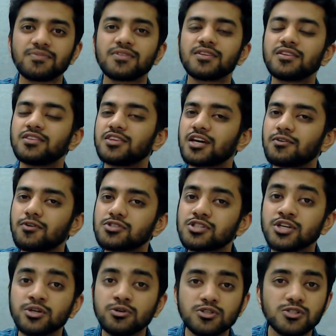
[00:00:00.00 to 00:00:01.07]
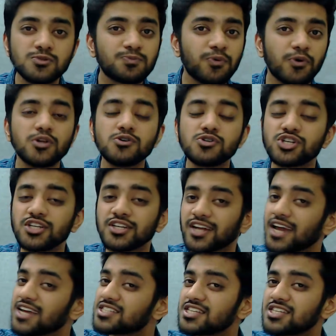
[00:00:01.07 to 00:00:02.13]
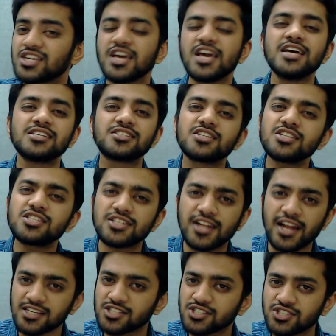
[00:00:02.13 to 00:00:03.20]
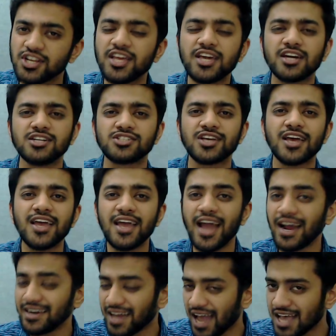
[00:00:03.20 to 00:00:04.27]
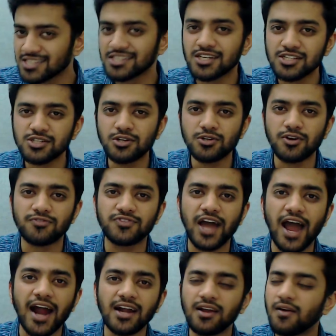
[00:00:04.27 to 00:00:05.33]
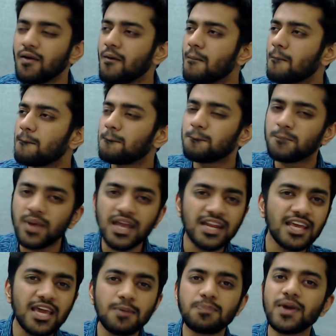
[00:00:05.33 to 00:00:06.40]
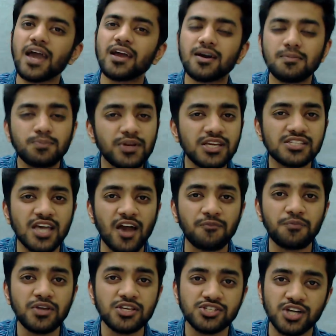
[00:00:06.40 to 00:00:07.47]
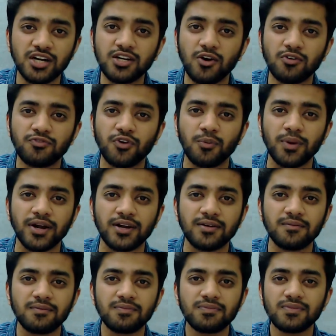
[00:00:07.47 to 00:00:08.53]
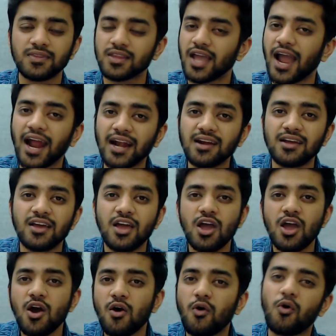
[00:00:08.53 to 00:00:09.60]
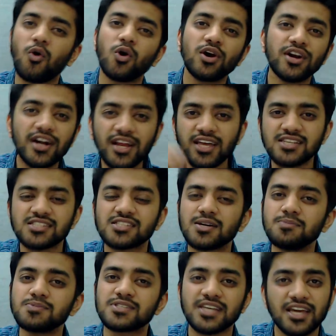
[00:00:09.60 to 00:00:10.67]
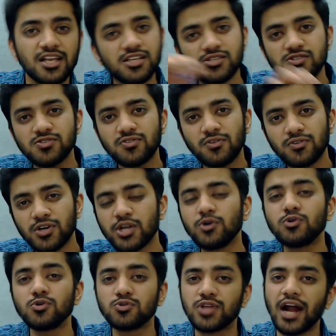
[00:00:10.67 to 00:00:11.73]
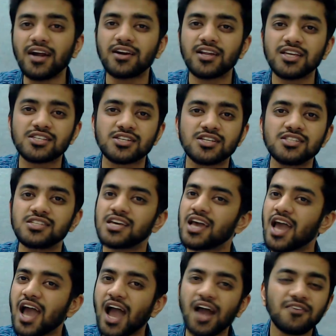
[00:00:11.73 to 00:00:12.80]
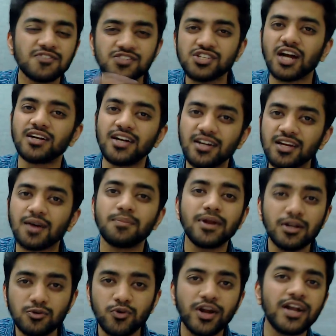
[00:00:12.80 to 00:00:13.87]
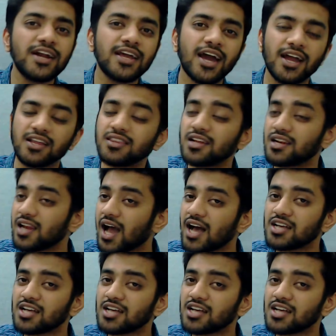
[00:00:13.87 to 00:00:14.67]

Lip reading: there was a huge pollution crisis since last 3 years, and as a result of that, many API companies have been shut down from it, and already some sales due to that reasons have started coming to India in the last